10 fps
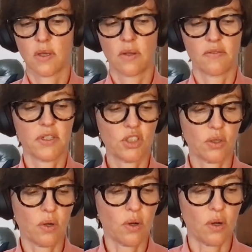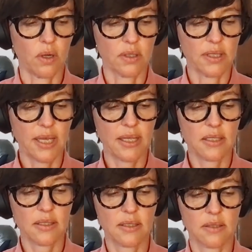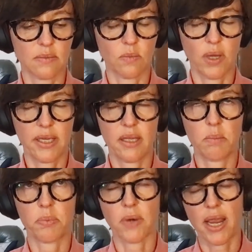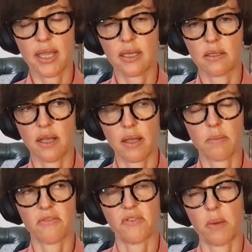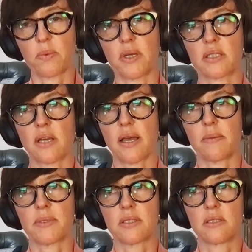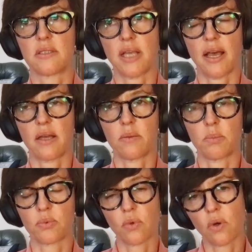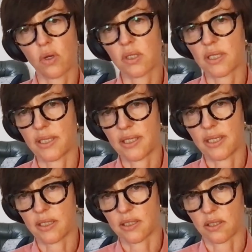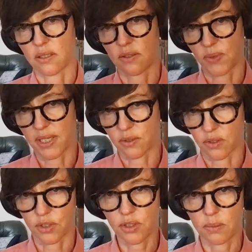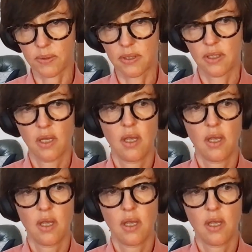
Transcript: For sure. We can break fabric types down broadly into three groups.